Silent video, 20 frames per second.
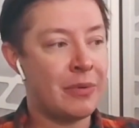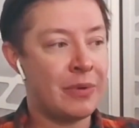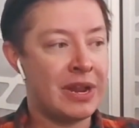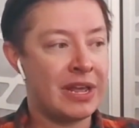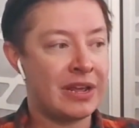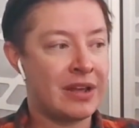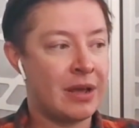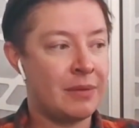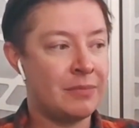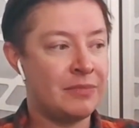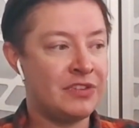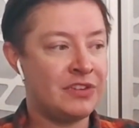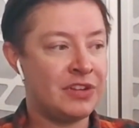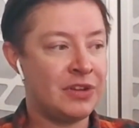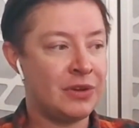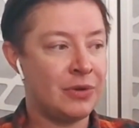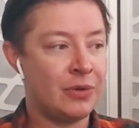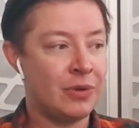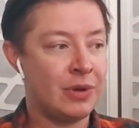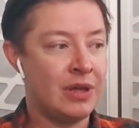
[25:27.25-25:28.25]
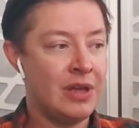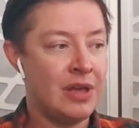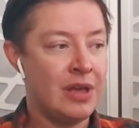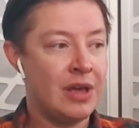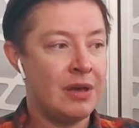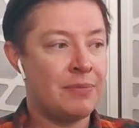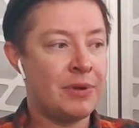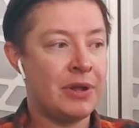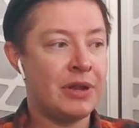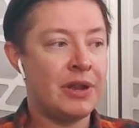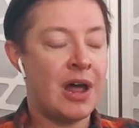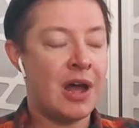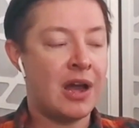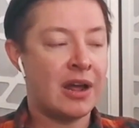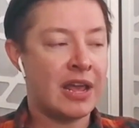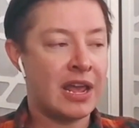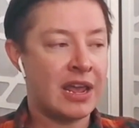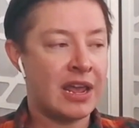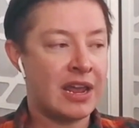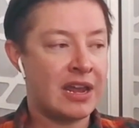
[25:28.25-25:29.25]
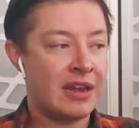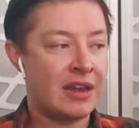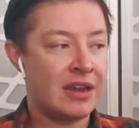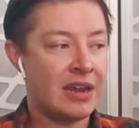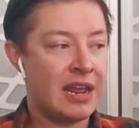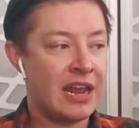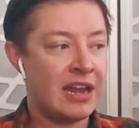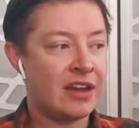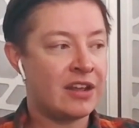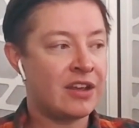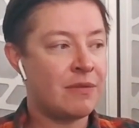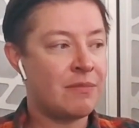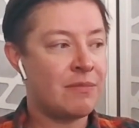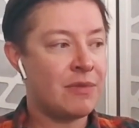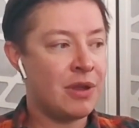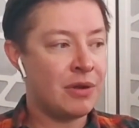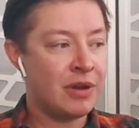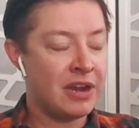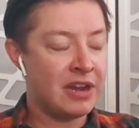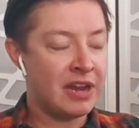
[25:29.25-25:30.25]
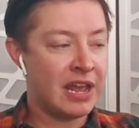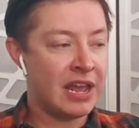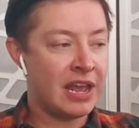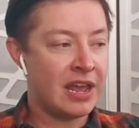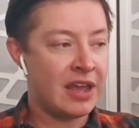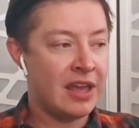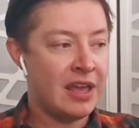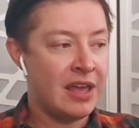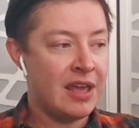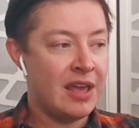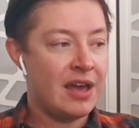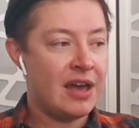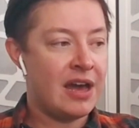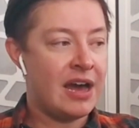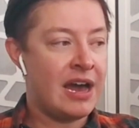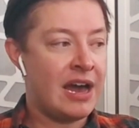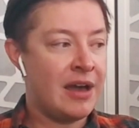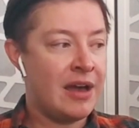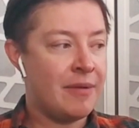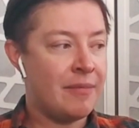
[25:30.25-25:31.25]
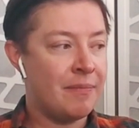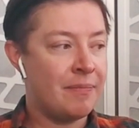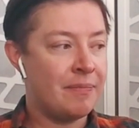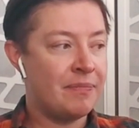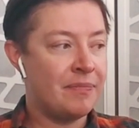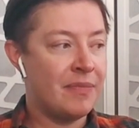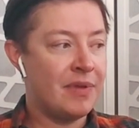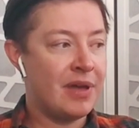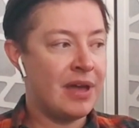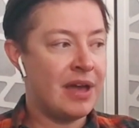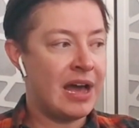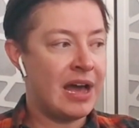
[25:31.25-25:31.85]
when it comes to belonging in community, um,